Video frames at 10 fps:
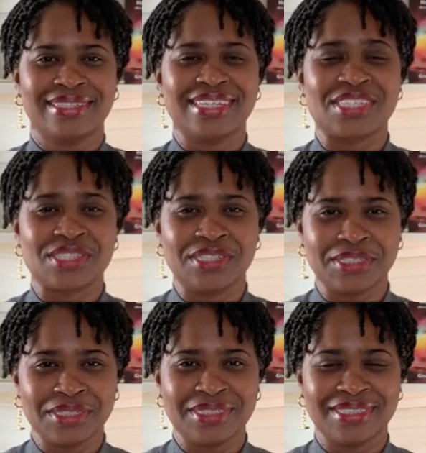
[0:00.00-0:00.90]
it's
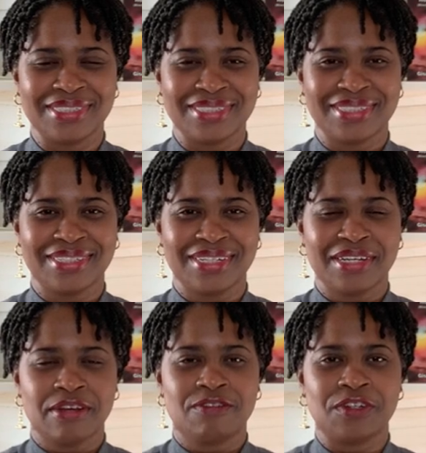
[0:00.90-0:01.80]
good
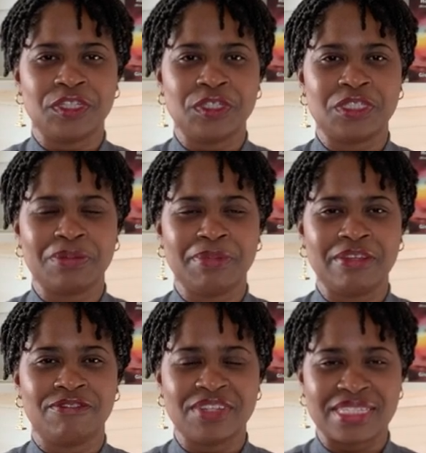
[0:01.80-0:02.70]
for you to
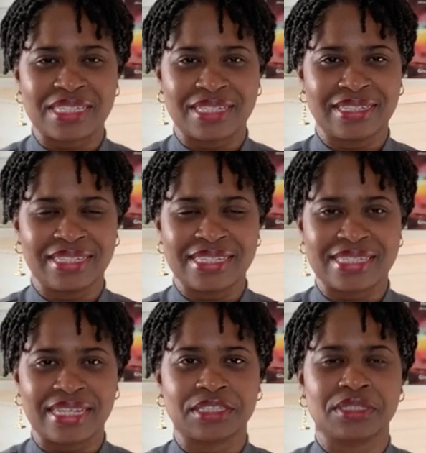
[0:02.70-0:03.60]
be physically and
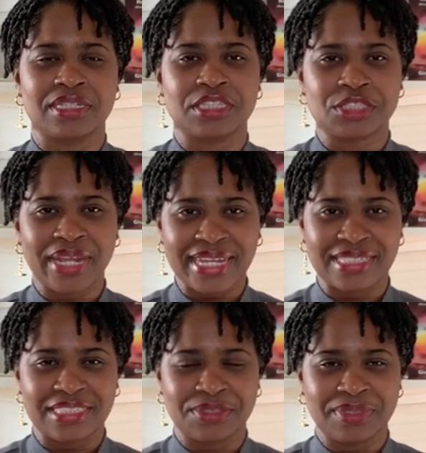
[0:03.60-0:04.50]
sexually
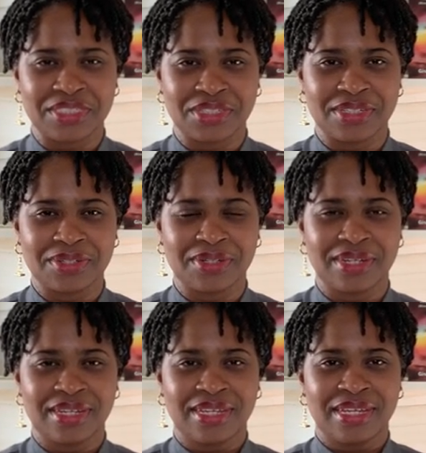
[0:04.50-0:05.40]
attracted to each other.
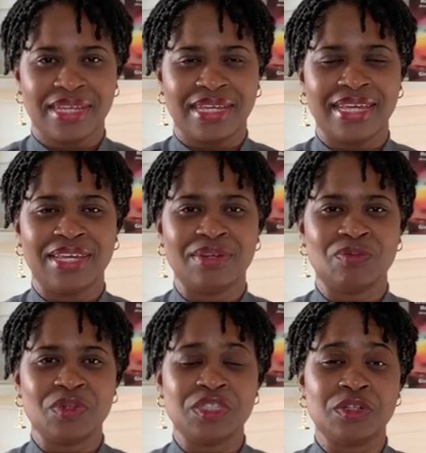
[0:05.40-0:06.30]
And
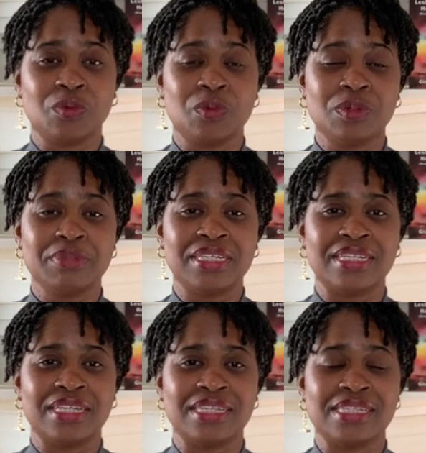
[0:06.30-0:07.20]
when your woman
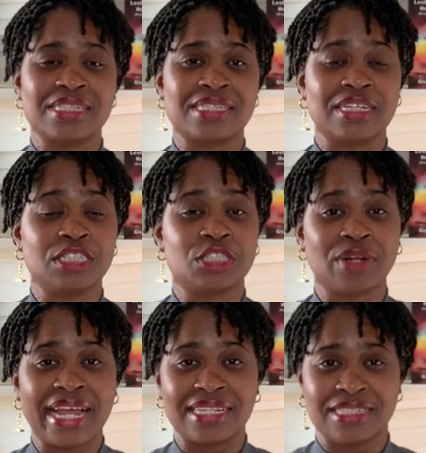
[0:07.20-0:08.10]
is
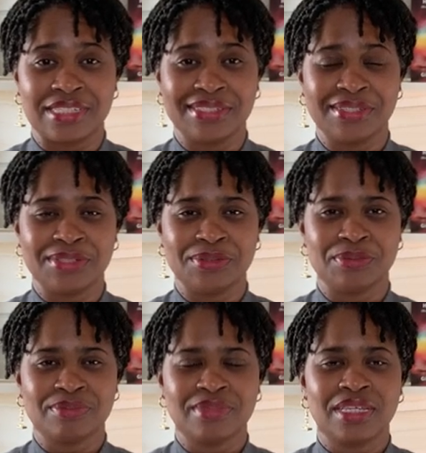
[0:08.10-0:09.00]
attracted to you,
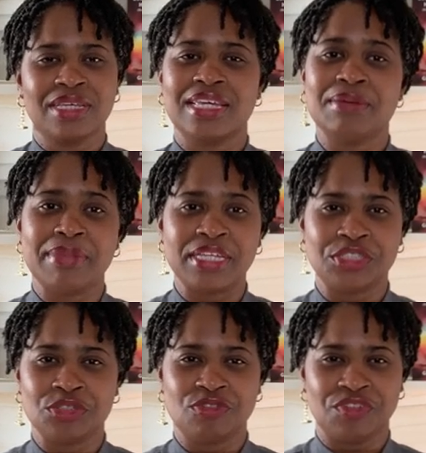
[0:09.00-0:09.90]
it
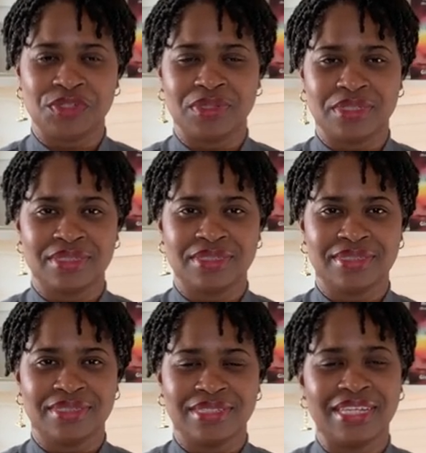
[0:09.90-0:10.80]
makes you feel good,
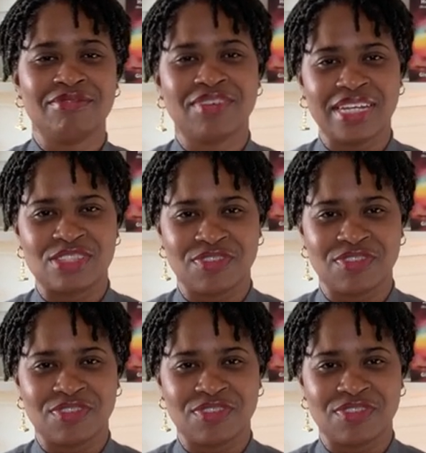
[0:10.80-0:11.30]
and vice